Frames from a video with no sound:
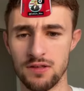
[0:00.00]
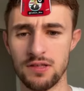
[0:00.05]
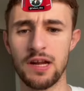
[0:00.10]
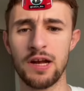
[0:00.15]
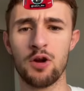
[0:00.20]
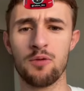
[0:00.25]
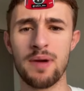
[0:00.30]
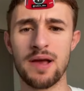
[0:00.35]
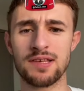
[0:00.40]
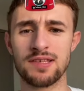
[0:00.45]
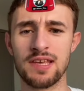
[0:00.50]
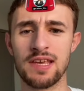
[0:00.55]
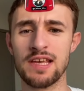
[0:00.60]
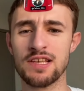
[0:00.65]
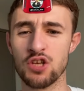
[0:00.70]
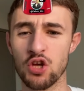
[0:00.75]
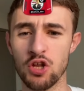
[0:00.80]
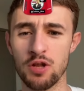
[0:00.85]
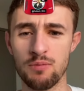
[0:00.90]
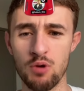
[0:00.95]
Lionel Messi is
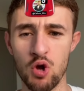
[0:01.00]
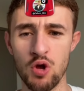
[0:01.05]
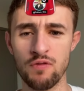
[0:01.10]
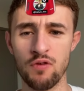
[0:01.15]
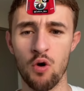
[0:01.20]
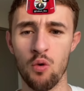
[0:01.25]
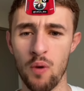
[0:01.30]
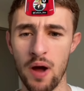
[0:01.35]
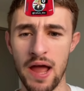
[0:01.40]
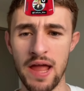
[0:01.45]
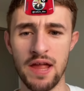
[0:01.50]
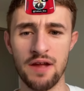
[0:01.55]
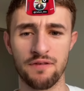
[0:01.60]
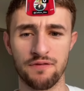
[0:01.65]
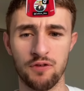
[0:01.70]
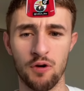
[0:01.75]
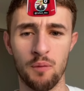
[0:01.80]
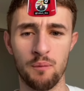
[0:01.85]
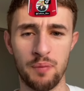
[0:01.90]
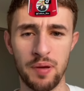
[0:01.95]
on the move away
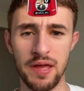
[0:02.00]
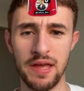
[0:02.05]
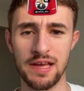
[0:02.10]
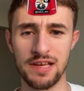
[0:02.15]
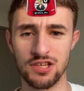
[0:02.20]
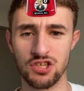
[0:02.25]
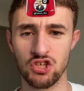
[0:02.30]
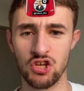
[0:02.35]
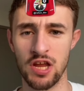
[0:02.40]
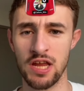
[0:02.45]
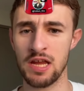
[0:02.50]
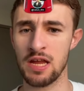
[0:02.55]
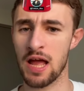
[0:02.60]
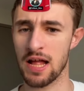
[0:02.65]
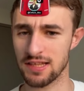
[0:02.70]
from PSG,